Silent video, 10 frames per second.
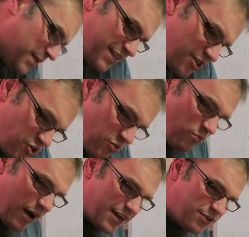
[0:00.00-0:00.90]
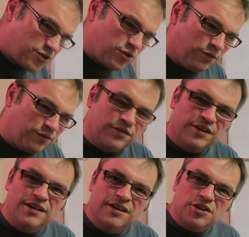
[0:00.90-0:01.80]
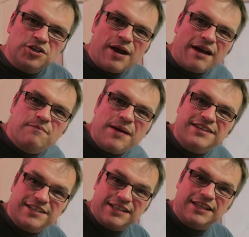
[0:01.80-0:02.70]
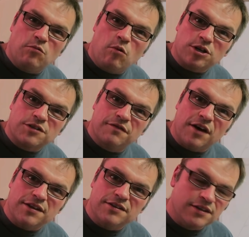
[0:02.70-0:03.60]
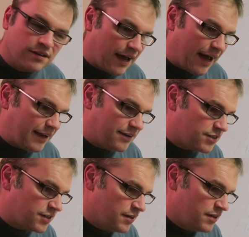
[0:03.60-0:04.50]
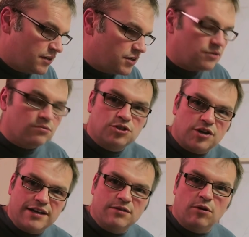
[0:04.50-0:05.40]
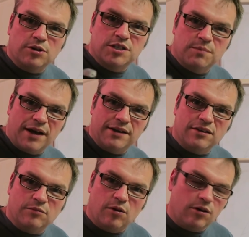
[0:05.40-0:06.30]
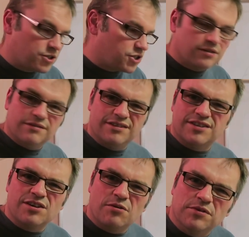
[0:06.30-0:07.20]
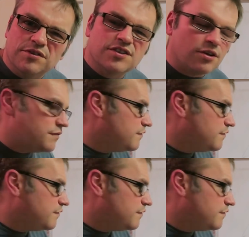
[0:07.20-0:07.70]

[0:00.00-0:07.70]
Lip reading: position where you have basically a watch fund, and you'll trade a watch to buy another watch, and so on and so